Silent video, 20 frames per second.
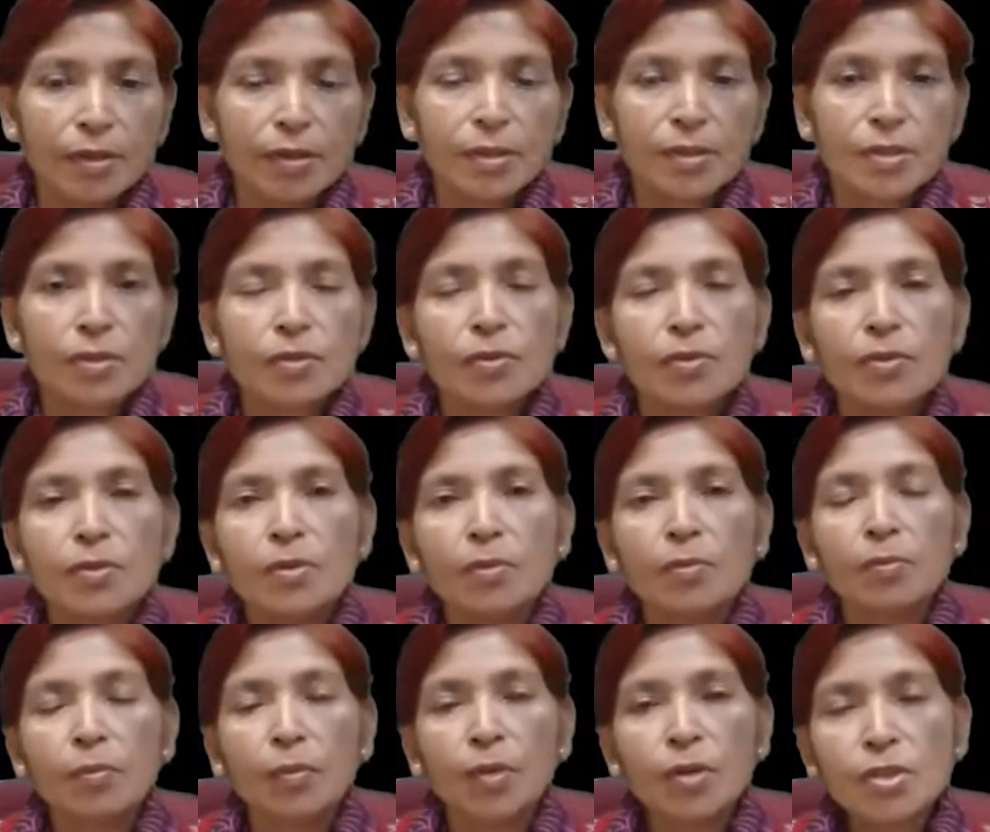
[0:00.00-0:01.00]
So
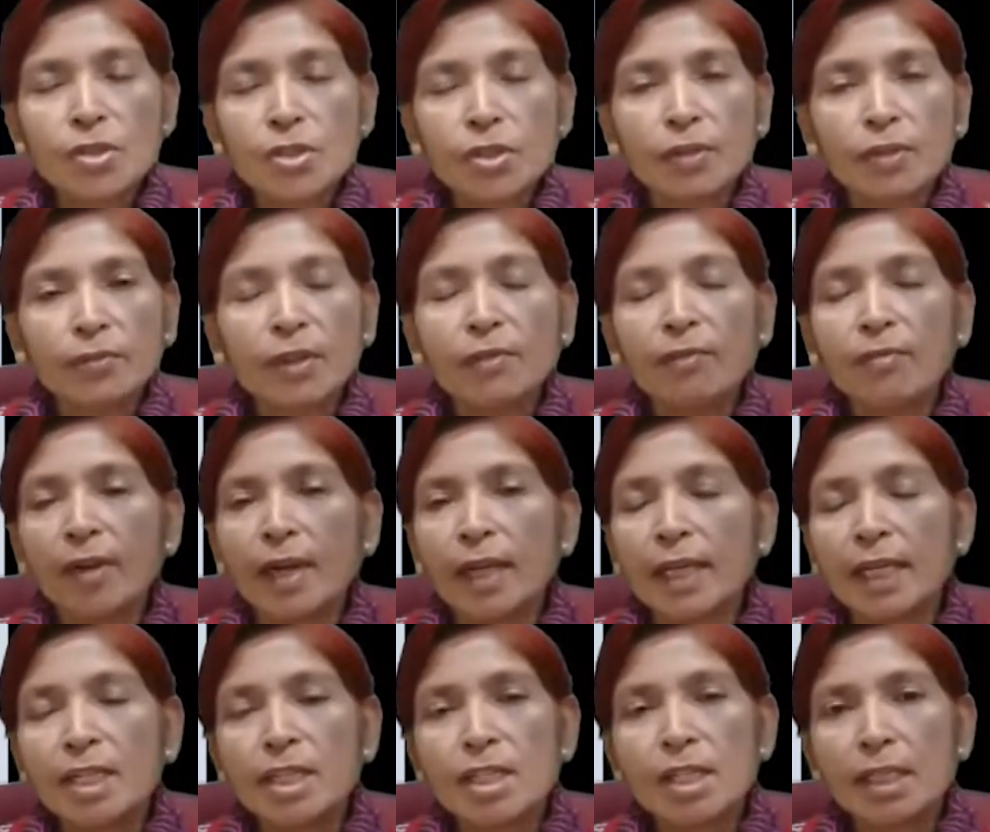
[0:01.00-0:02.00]
most of the
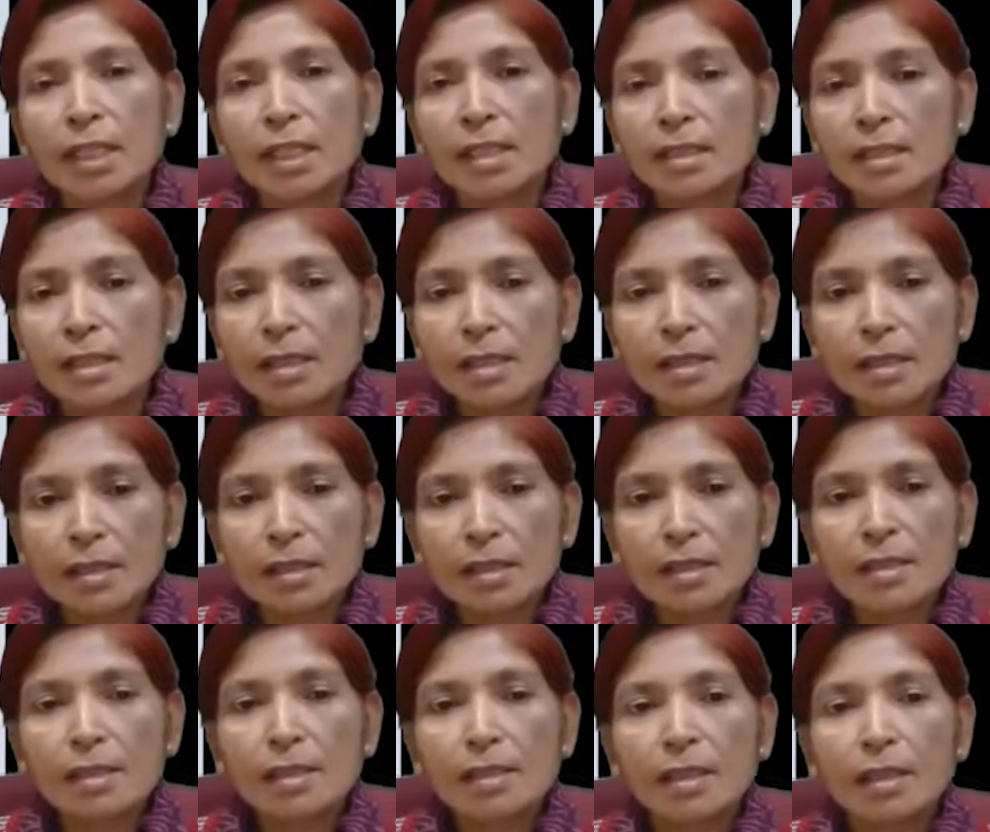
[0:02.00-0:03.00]
financial
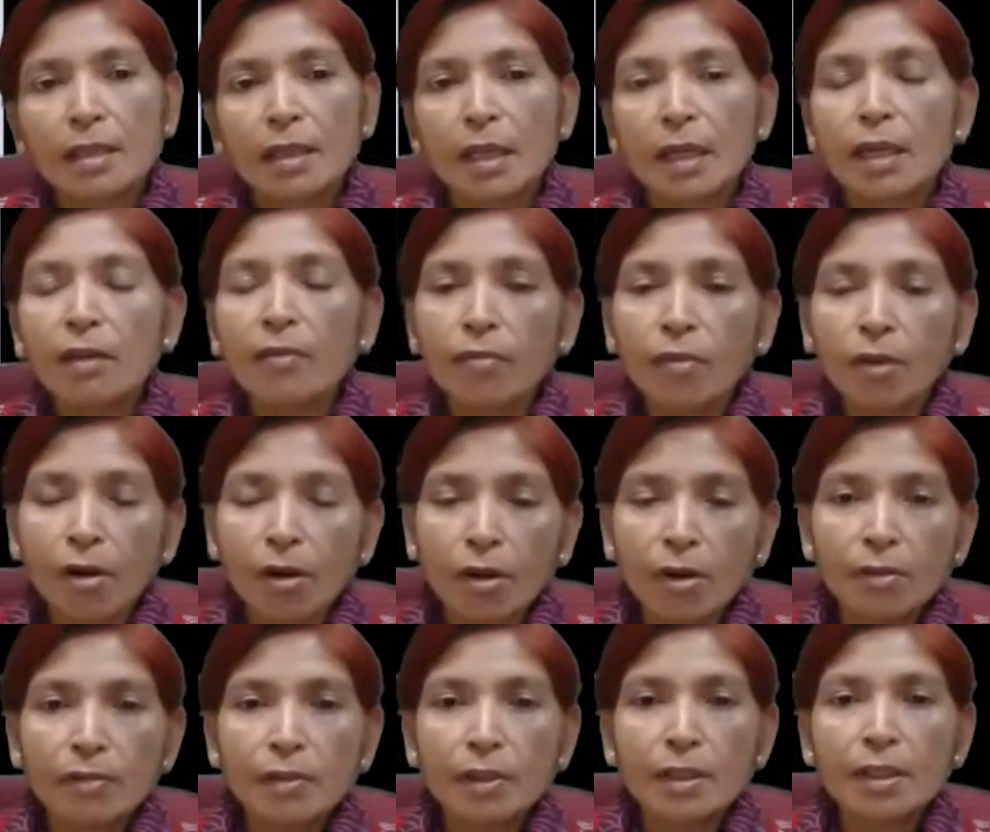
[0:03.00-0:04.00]
decisions
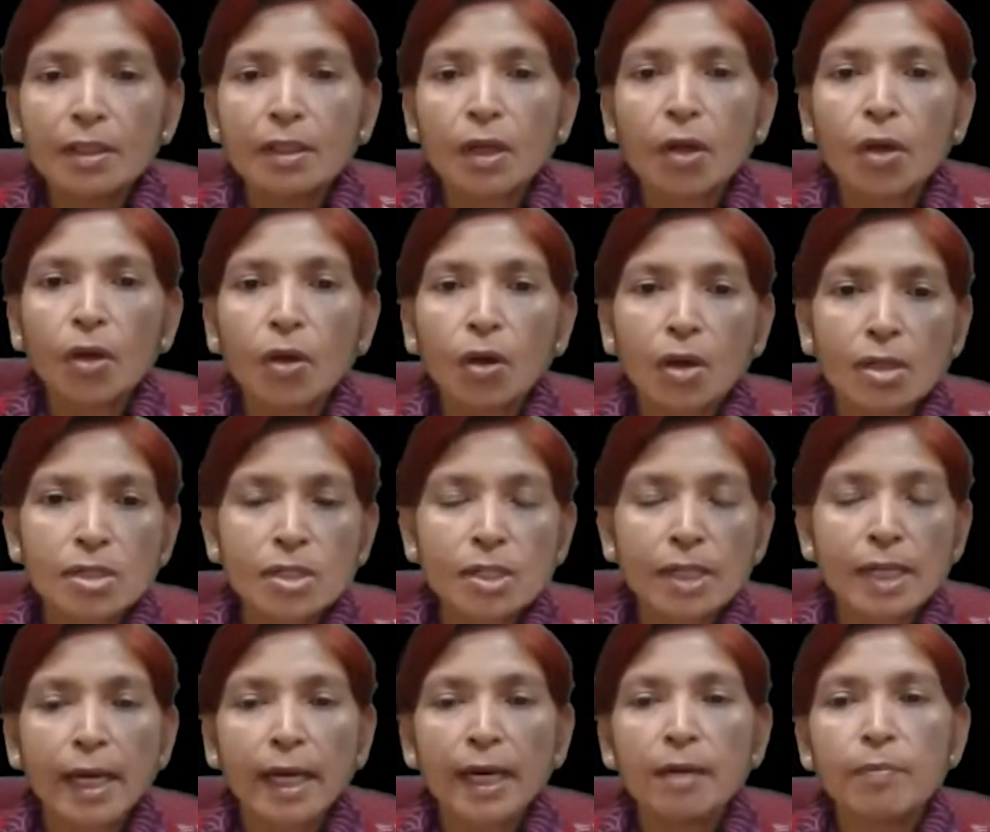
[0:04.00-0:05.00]
involve cost
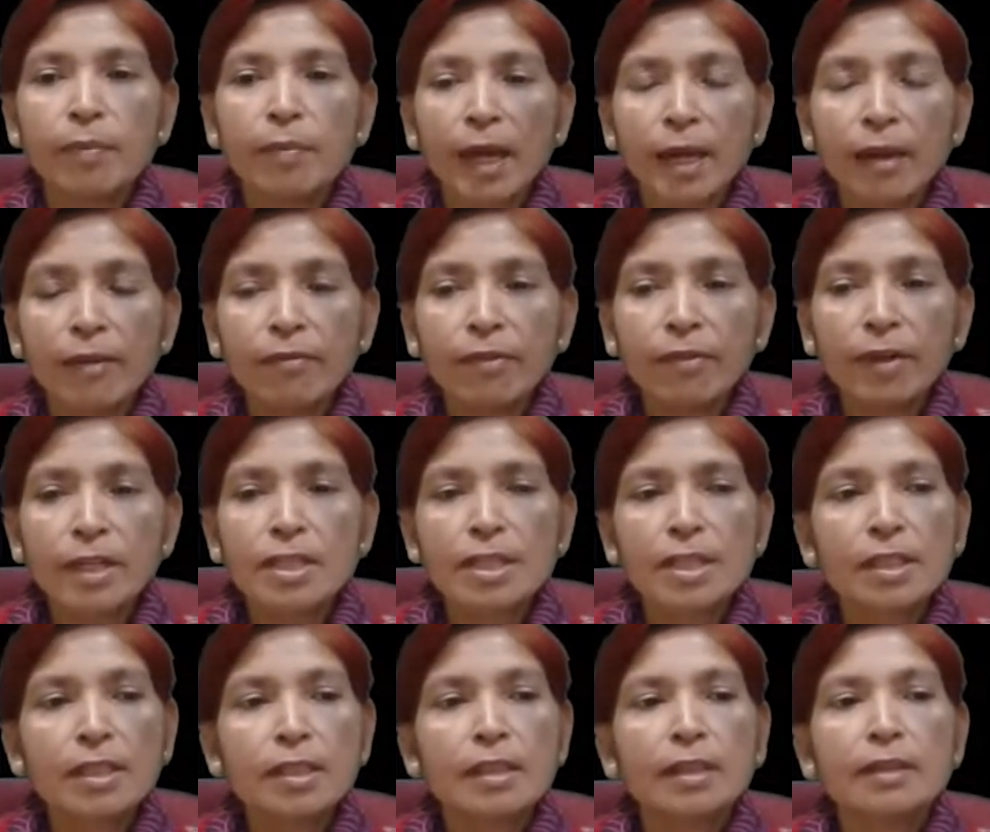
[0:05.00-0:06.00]
and
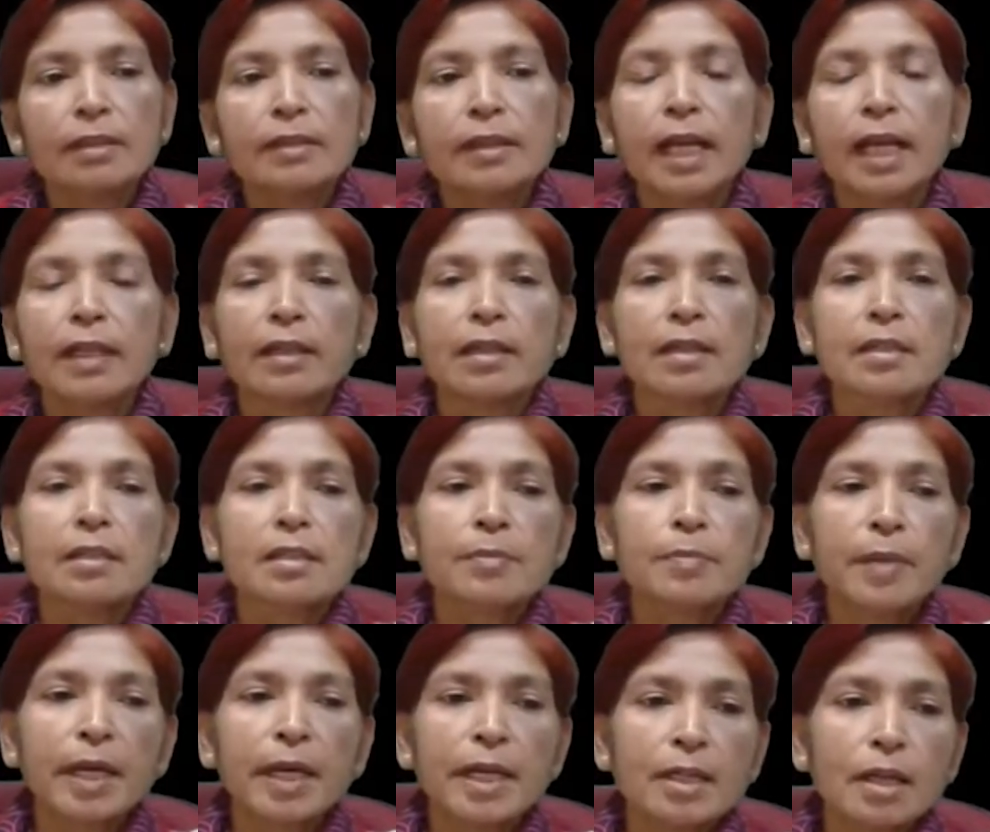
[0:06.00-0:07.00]
benefit that are
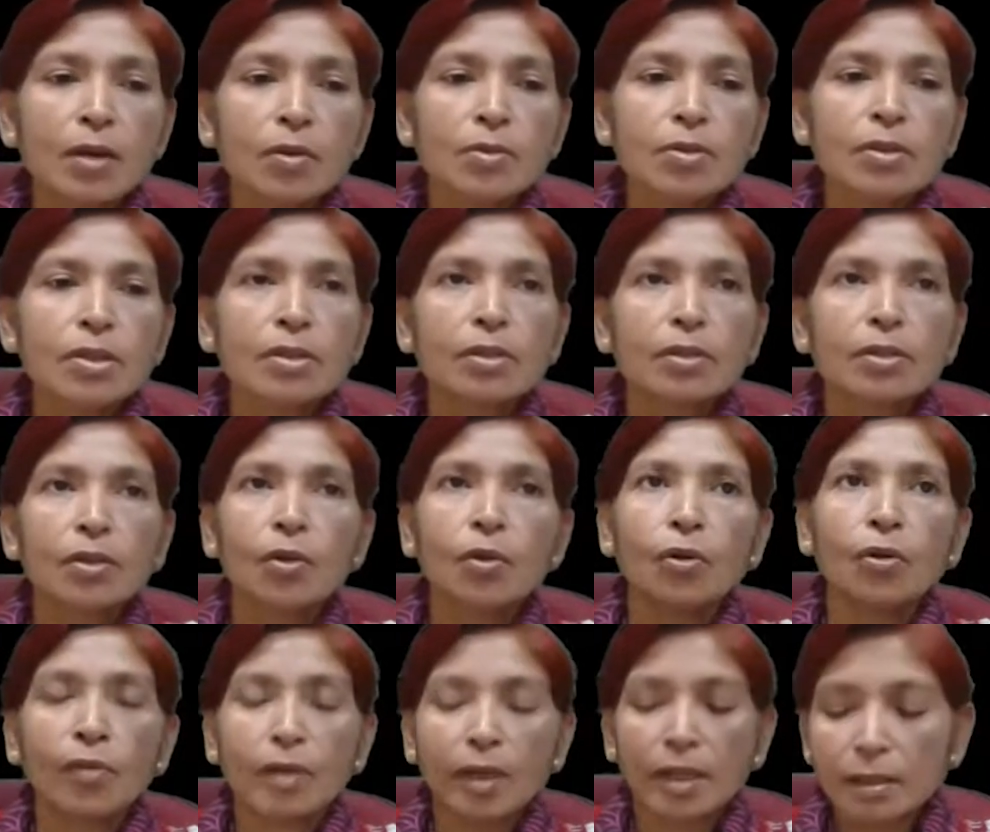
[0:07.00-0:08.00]
spread out
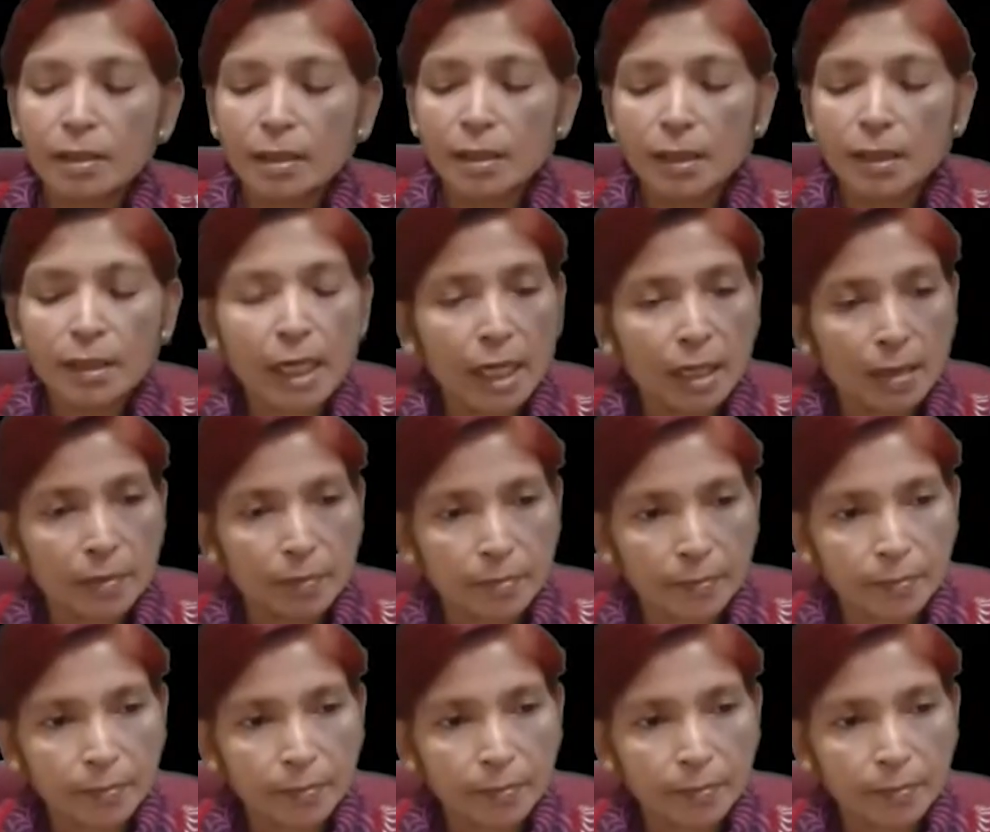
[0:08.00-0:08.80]
over time.